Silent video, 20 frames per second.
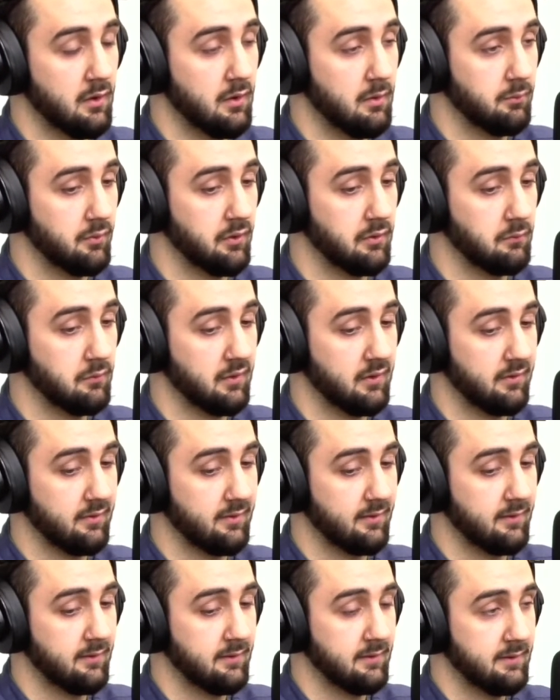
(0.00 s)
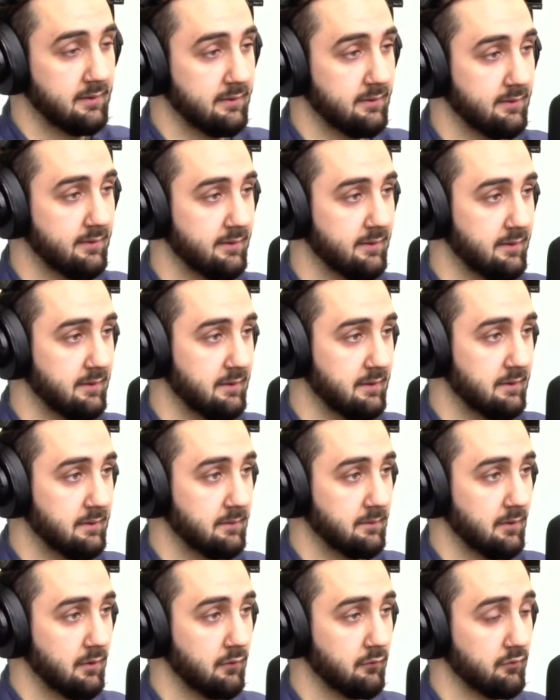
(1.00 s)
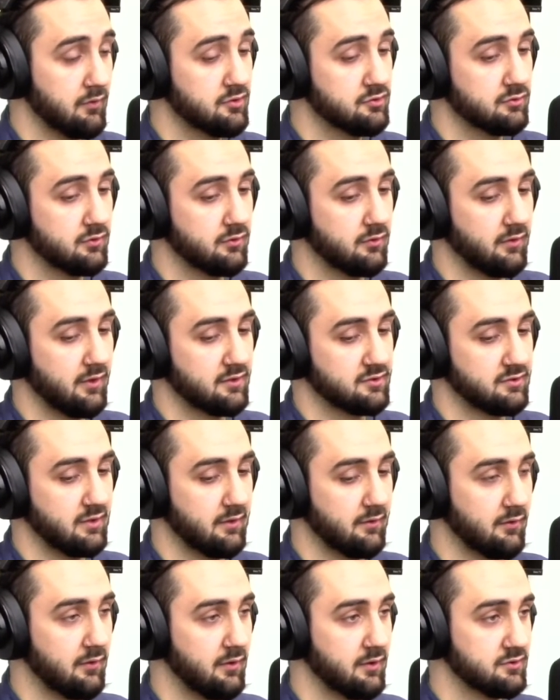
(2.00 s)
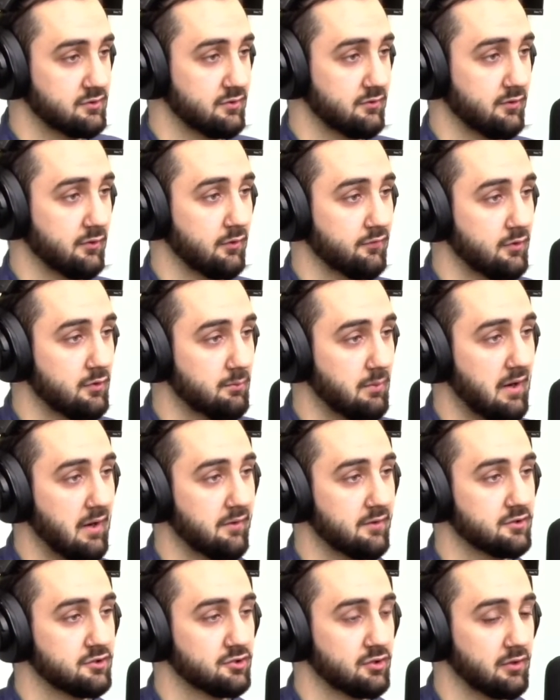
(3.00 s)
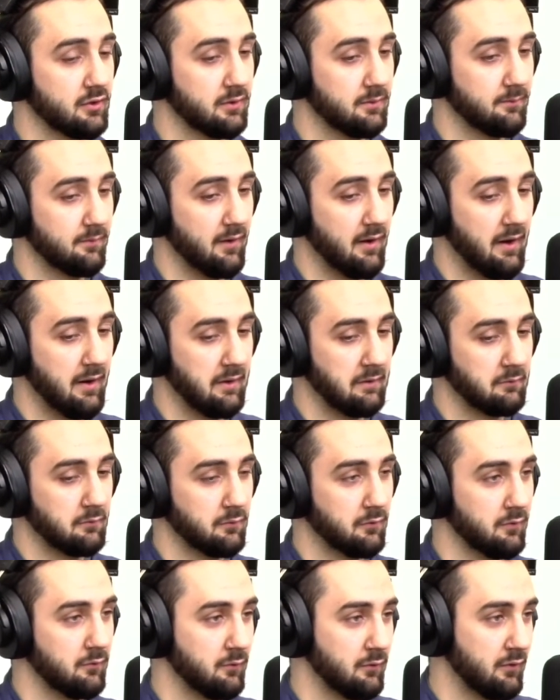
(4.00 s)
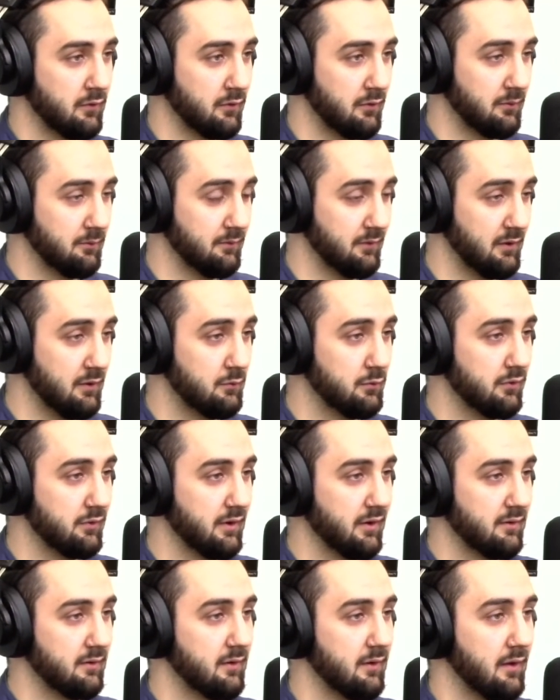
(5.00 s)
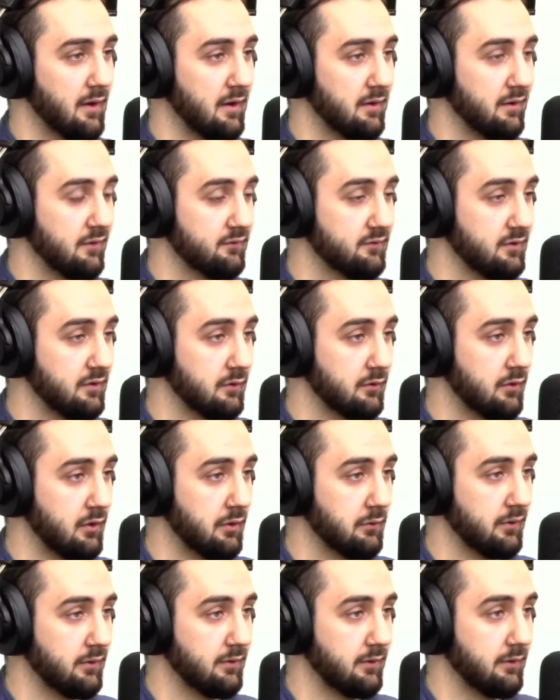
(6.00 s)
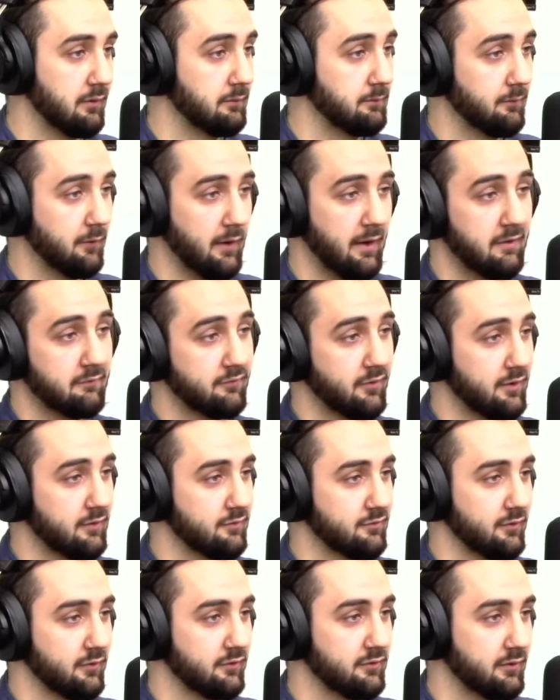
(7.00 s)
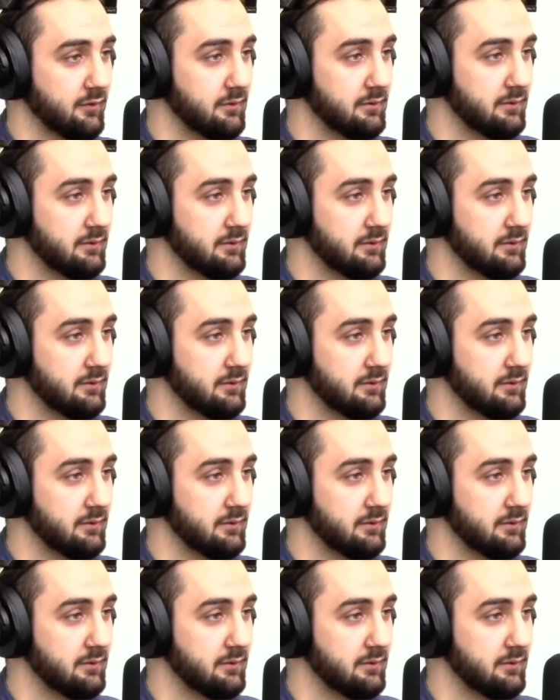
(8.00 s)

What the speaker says: But with the original collection I launched, so if you buy the shirt, you will get the NFT along with it, and vice versa.